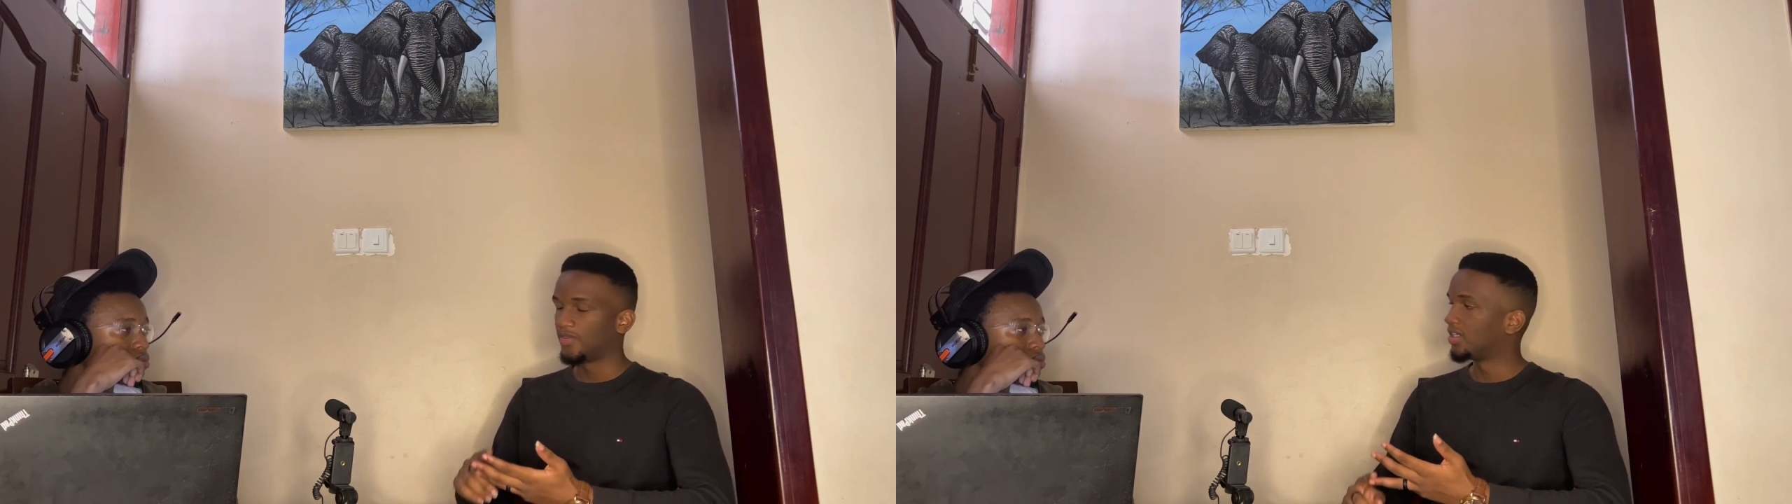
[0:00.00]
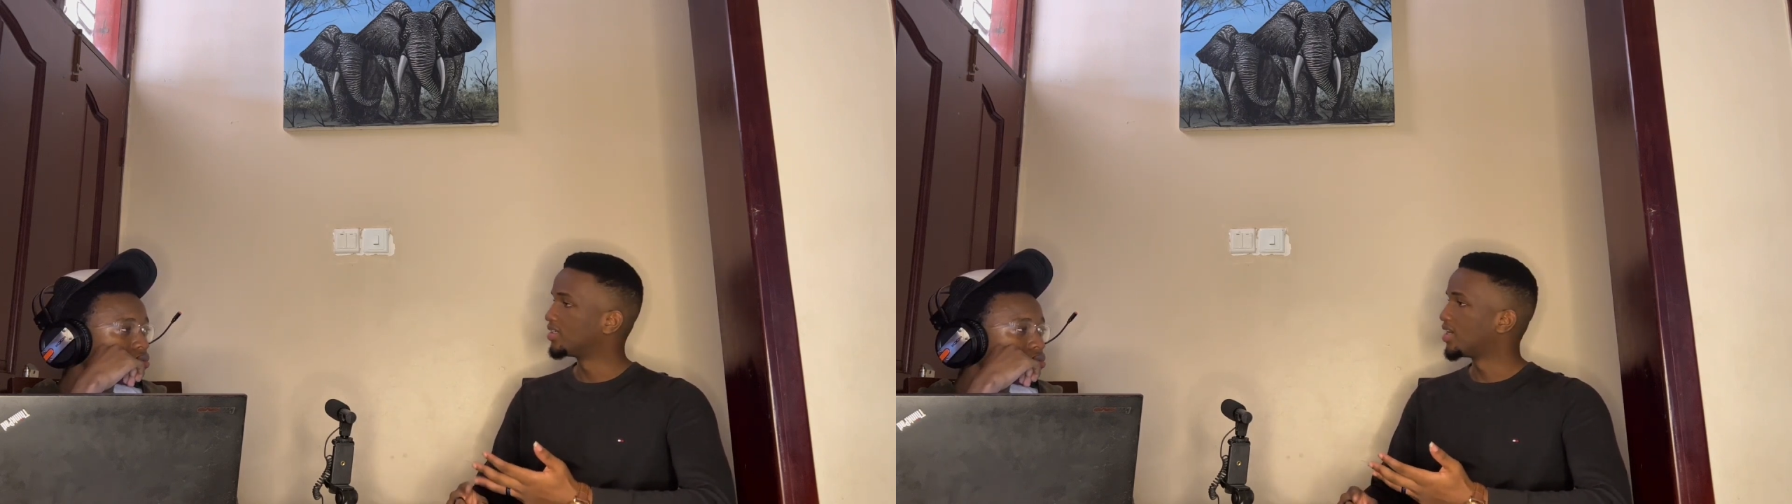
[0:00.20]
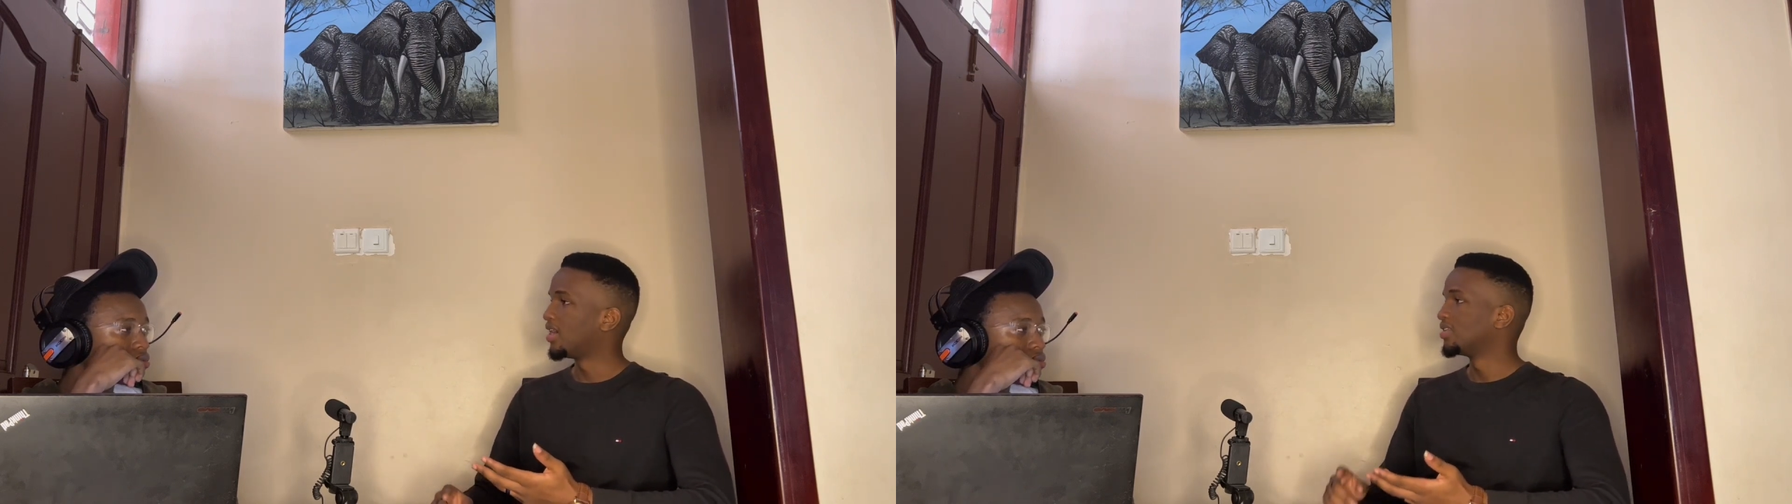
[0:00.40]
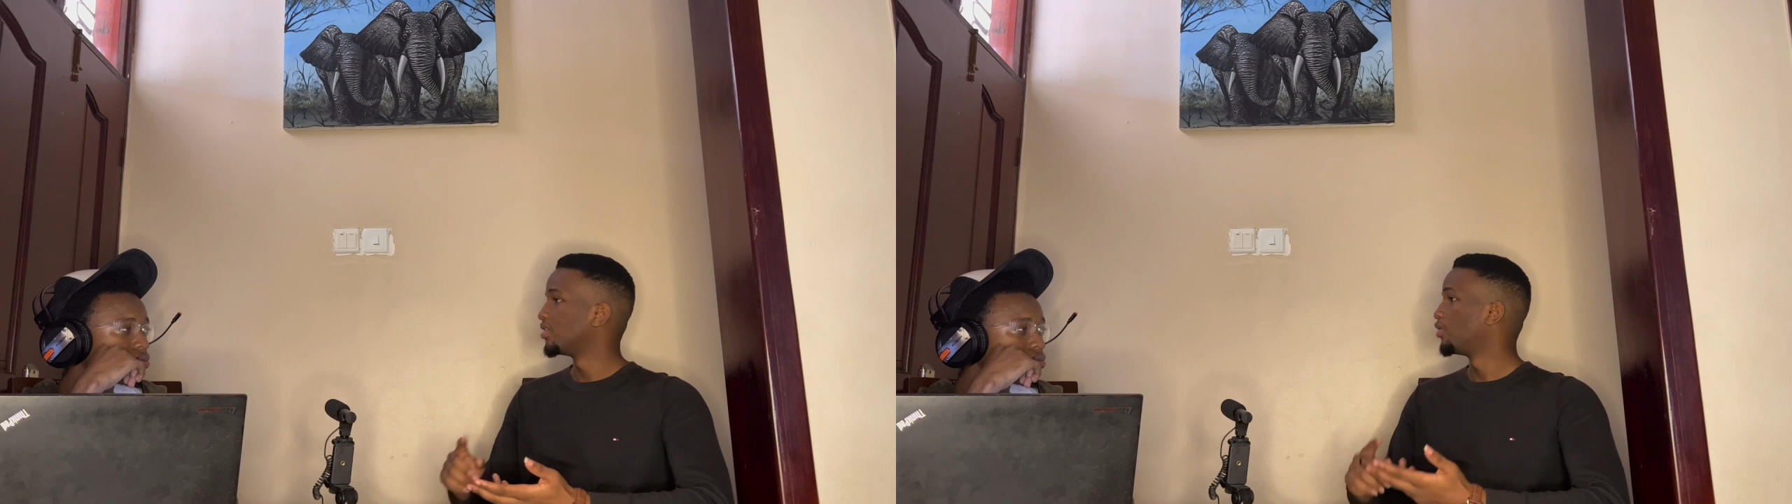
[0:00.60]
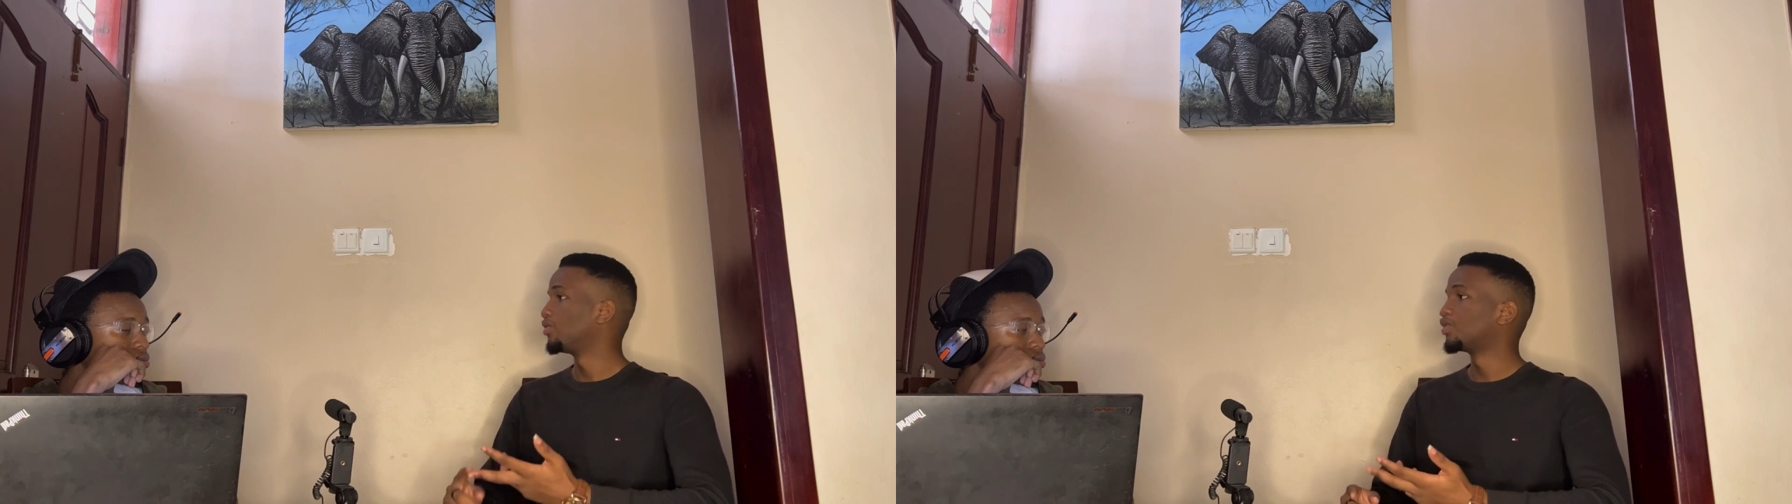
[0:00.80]
Valentine's,
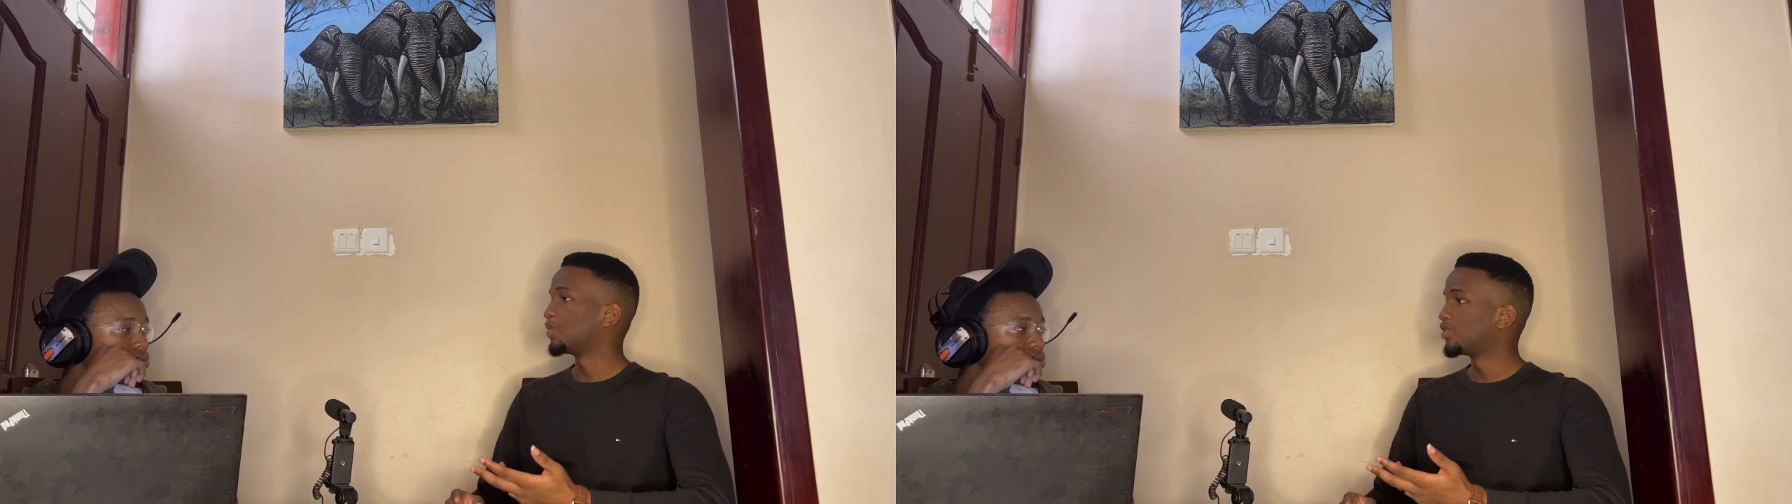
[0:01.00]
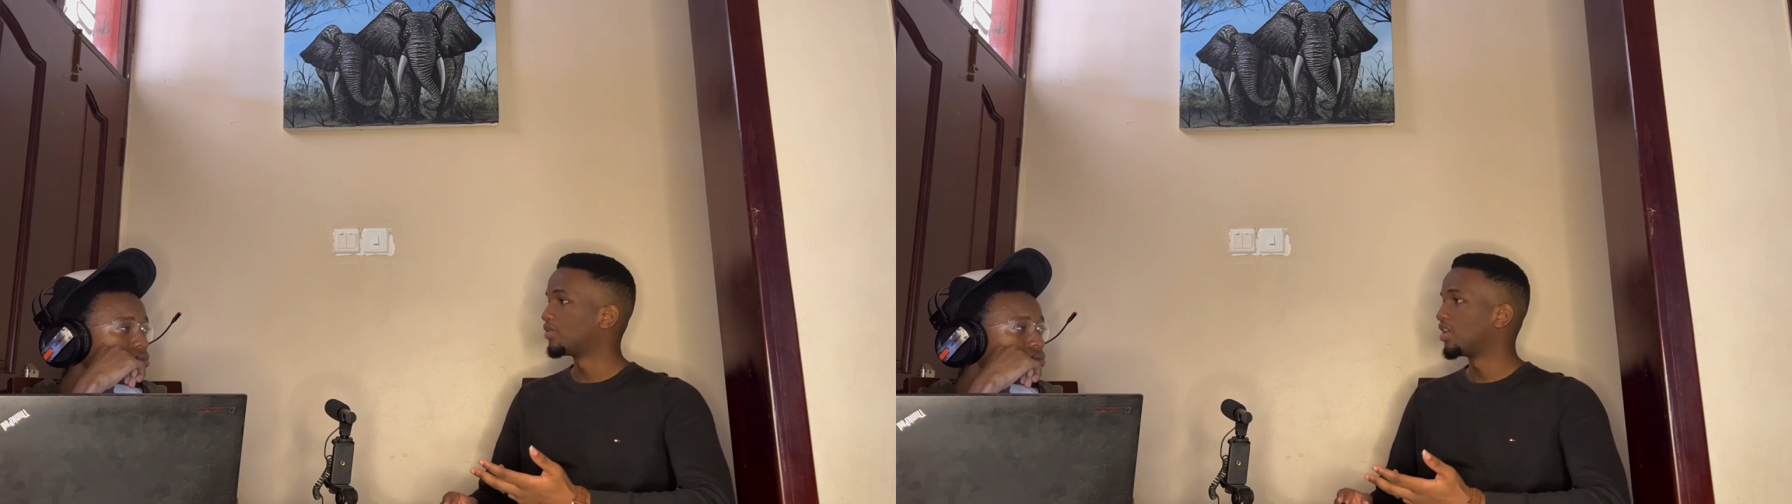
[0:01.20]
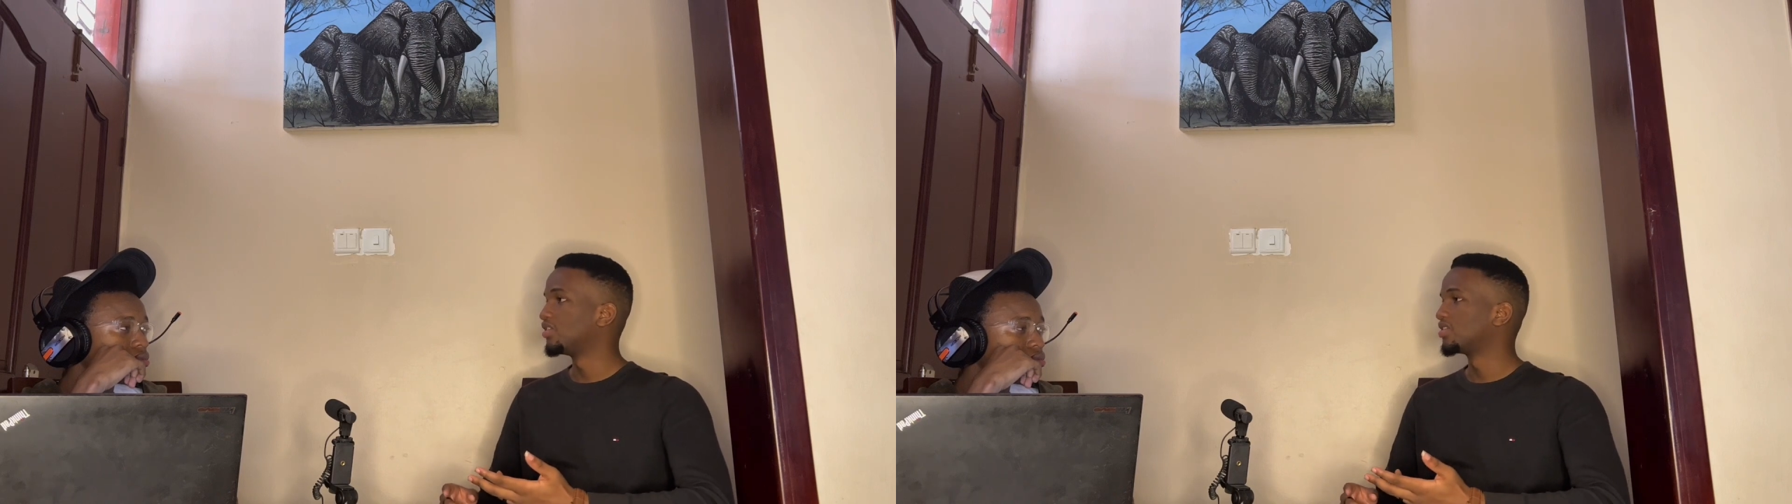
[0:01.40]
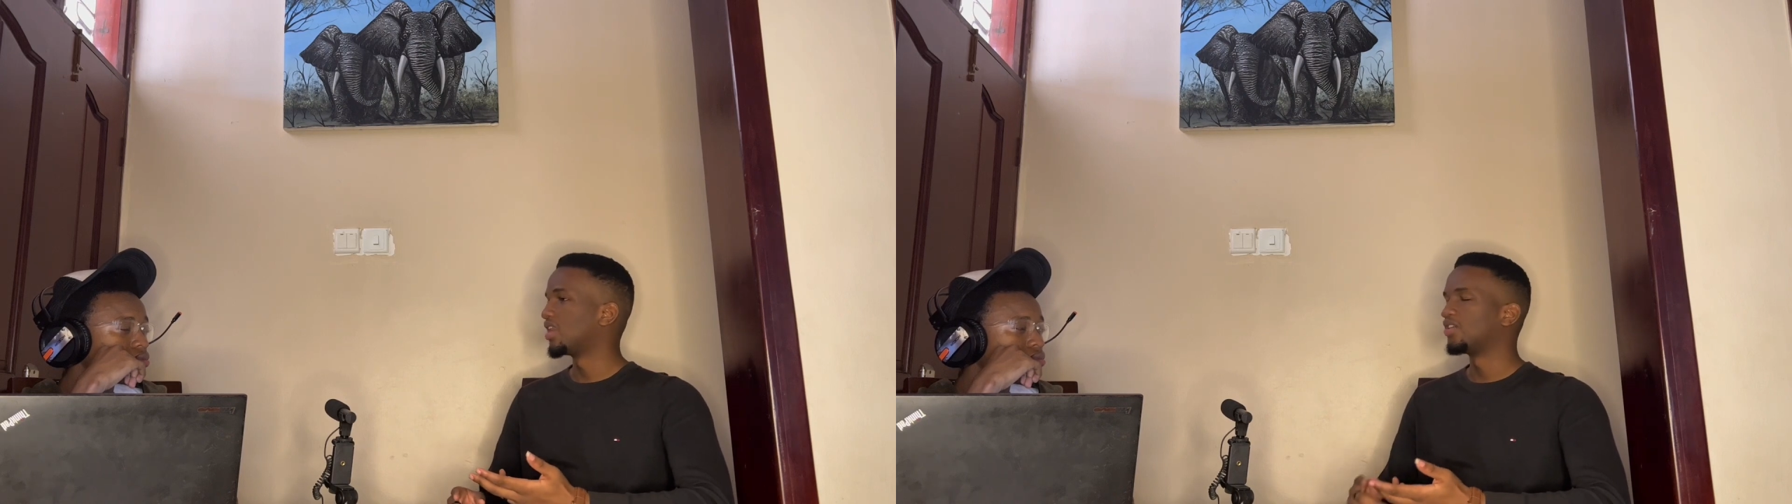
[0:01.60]
and all those special occasions.